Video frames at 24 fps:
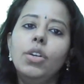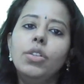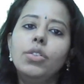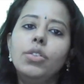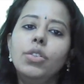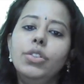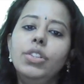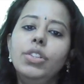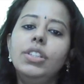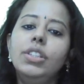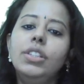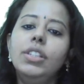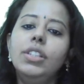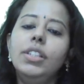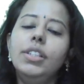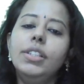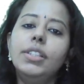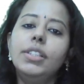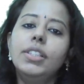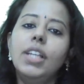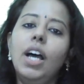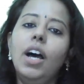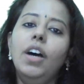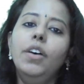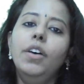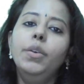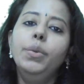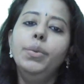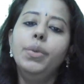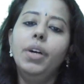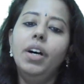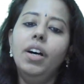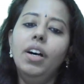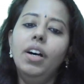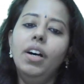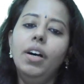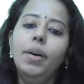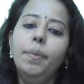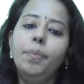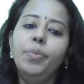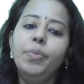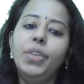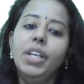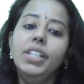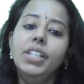So this is how